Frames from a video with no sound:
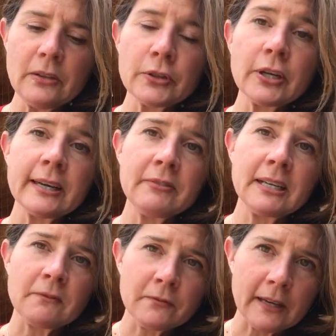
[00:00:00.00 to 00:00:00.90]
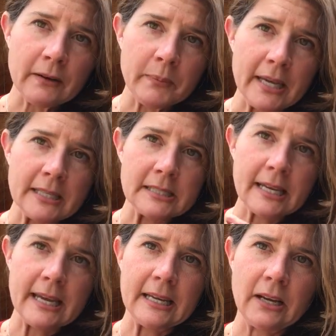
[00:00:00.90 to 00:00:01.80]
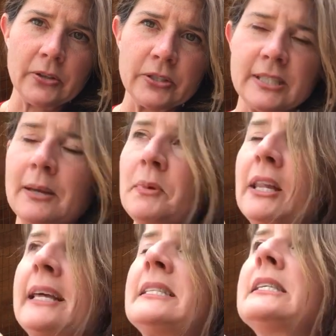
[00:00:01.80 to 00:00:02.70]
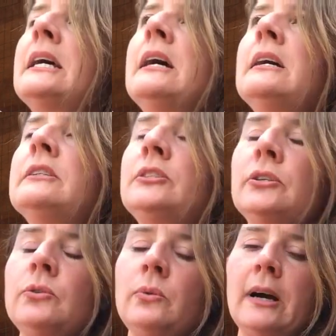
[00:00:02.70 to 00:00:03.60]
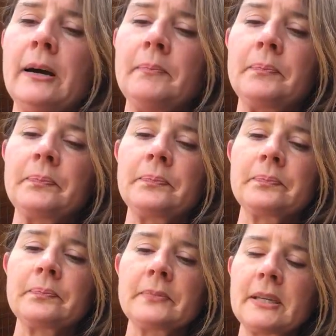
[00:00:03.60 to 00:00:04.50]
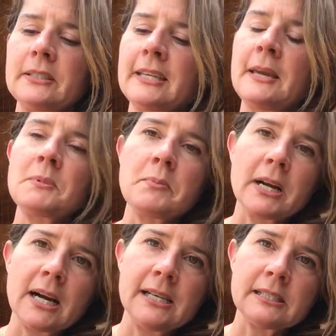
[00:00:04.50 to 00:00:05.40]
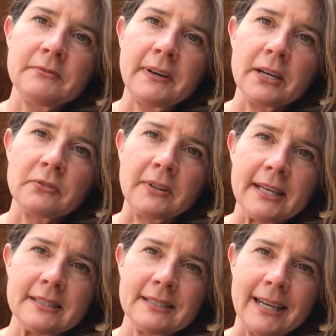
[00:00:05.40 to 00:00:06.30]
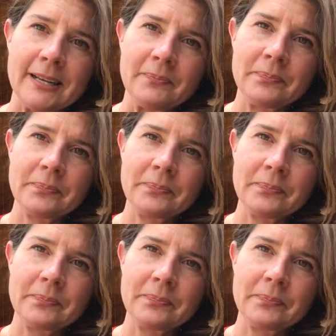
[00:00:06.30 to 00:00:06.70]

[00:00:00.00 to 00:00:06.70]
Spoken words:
They're given amphetamines and other stimulants to keep them in a constant fight or flight state,